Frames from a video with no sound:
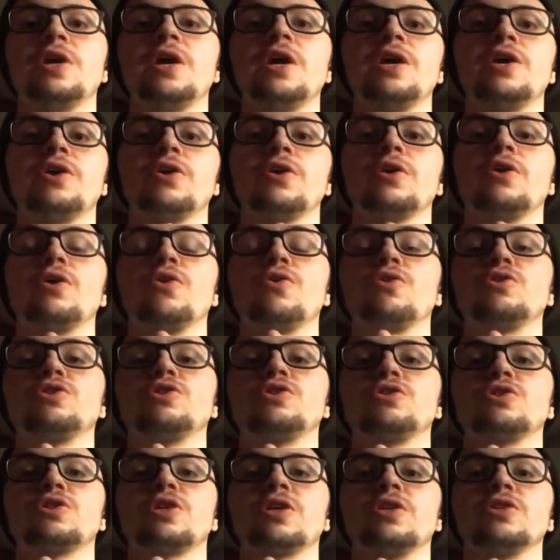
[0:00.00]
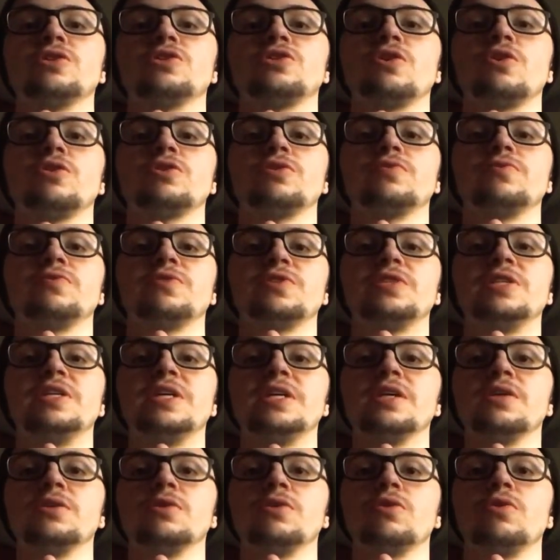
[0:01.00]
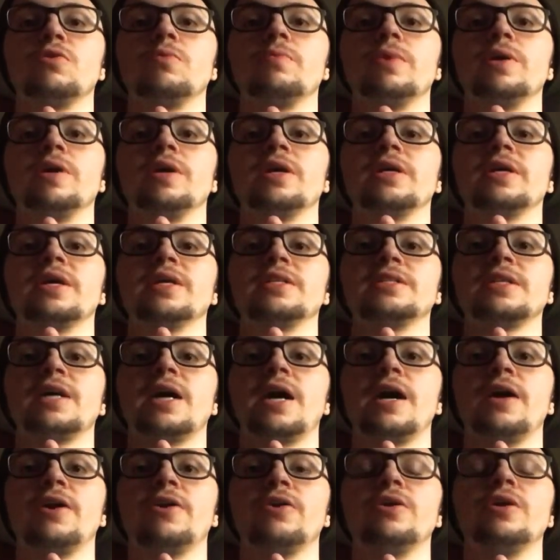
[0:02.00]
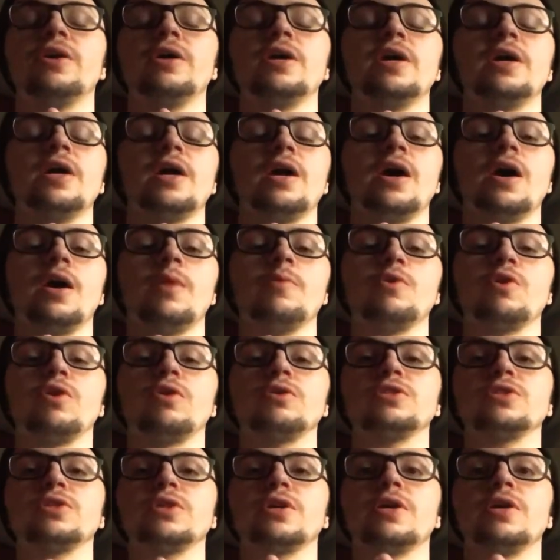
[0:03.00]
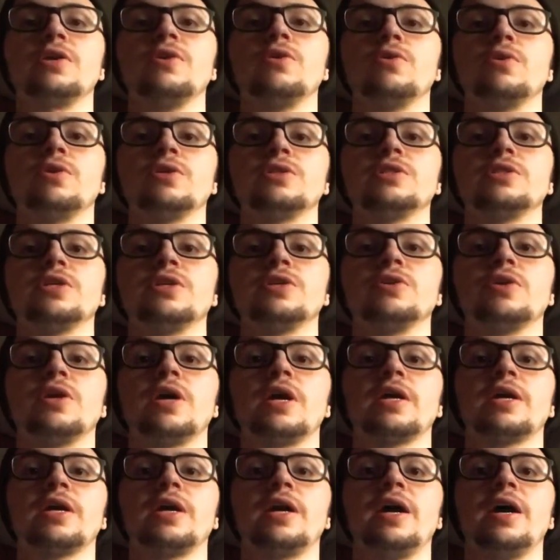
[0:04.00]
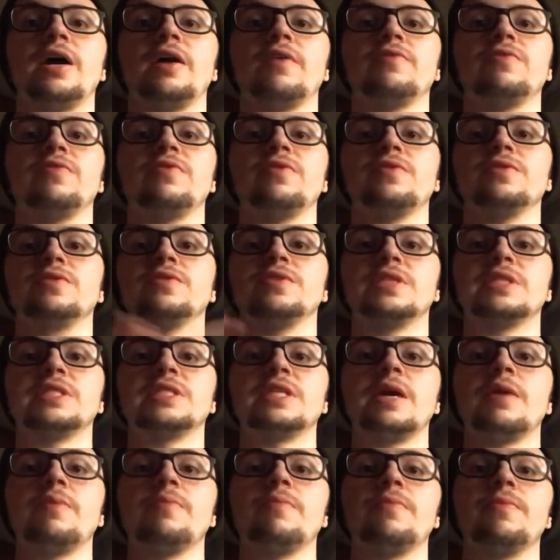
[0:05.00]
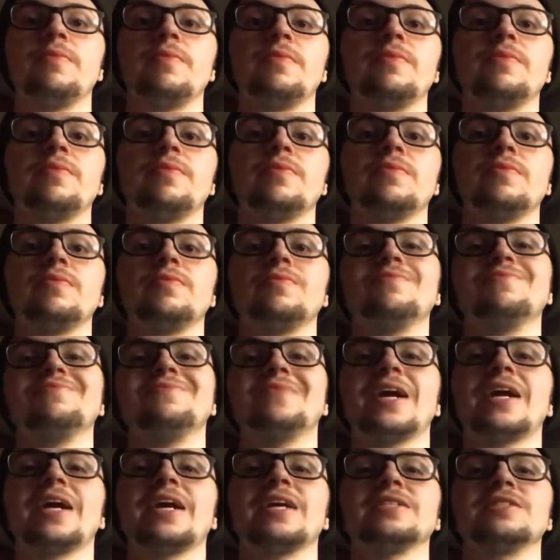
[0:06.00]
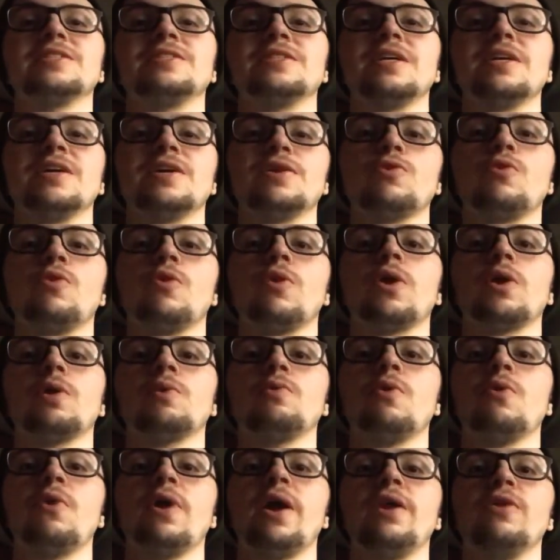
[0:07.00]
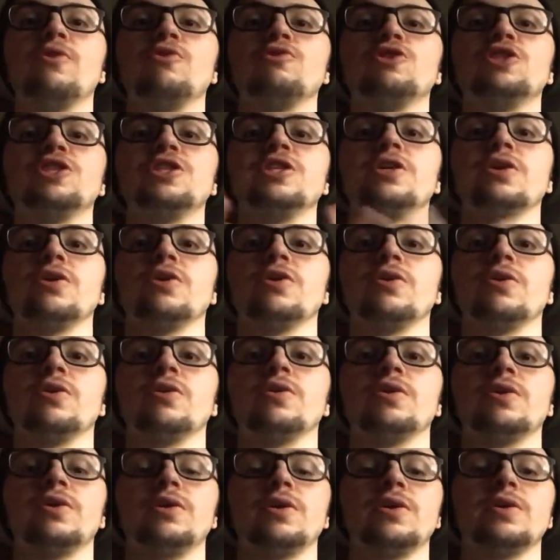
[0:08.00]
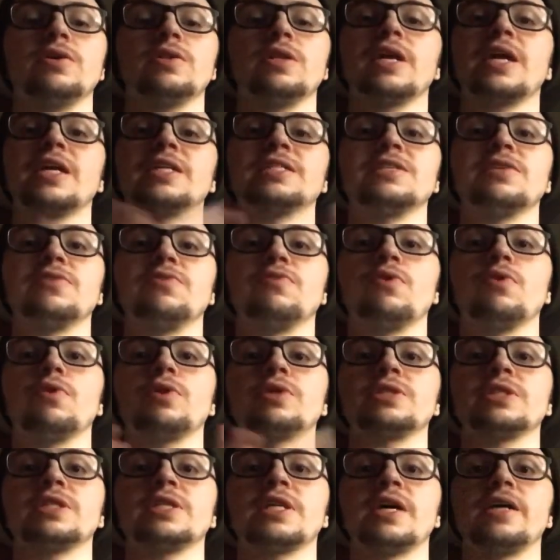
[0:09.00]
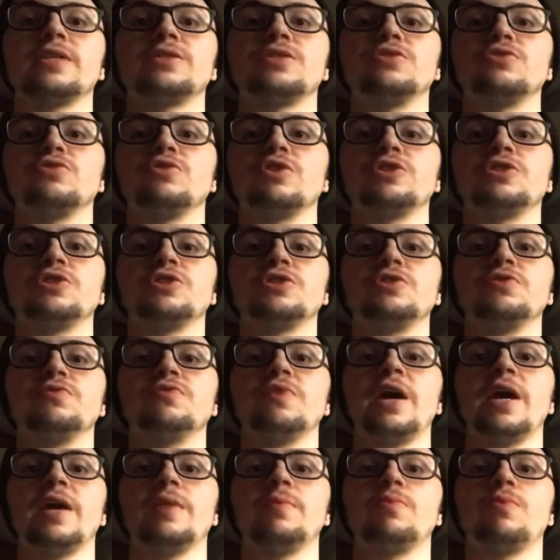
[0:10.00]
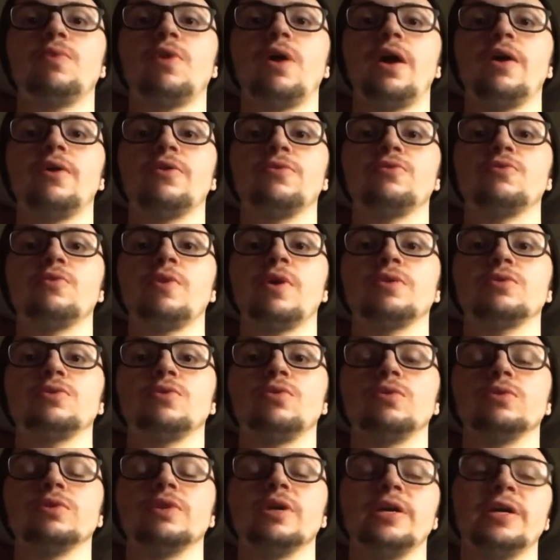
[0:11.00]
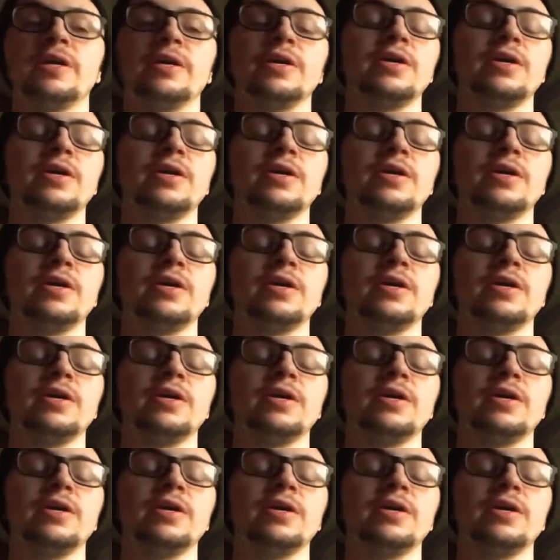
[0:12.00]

You're going to notice you're going to start to fatigue a little bit and get tired. You're also going to notice that you're not going to have the same, I guess, quote-unquote energy, or like I said, focus and concentration you've had prior throughout the whole day.